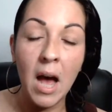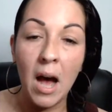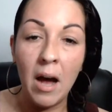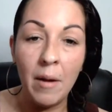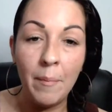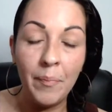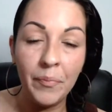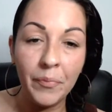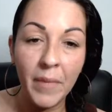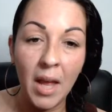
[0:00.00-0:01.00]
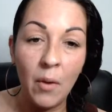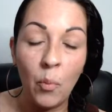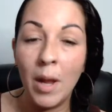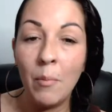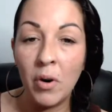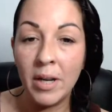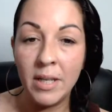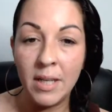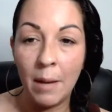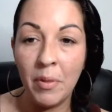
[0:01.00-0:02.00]
and way more
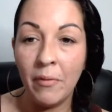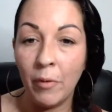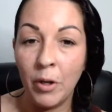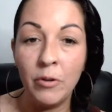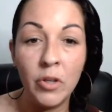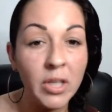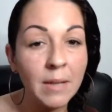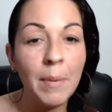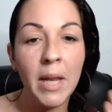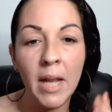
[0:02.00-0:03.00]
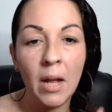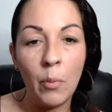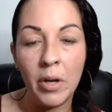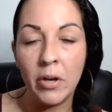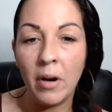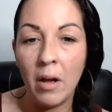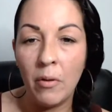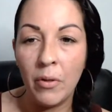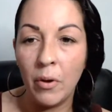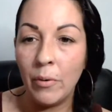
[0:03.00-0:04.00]
in depth for you, just depending on what your
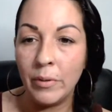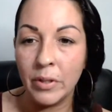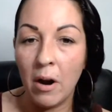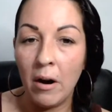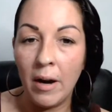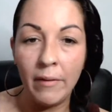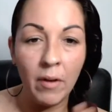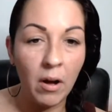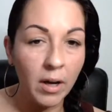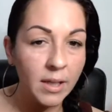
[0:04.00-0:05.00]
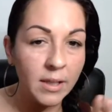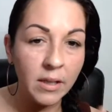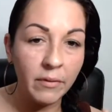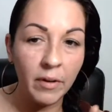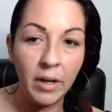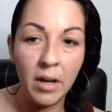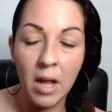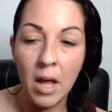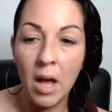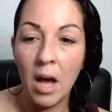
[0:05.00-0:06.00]
health goals are. I have all kinds of different
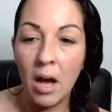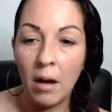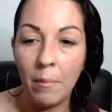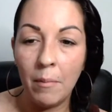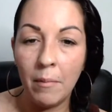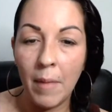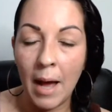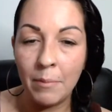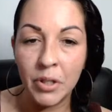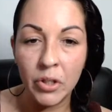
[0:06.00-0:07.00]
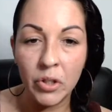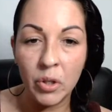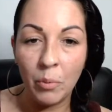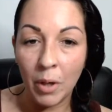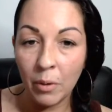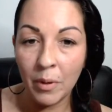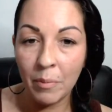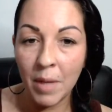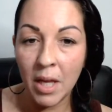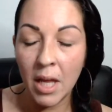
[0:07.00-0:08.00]
options to work with
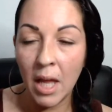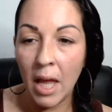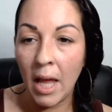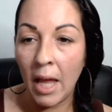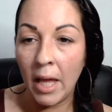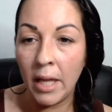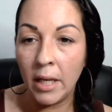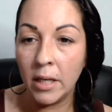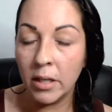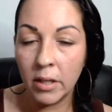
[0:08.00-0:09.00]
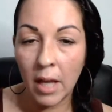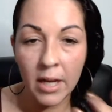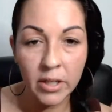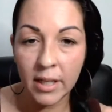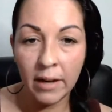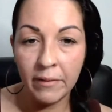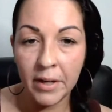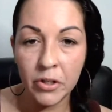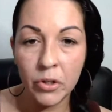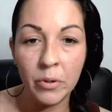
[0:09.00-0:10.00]
me. And I
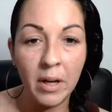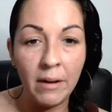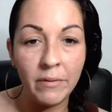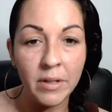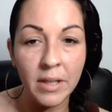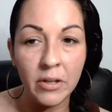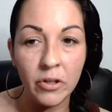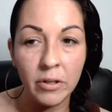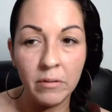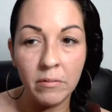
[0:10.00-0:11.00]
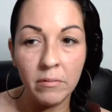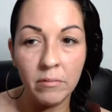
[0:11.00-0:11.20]
invite you to a conversation.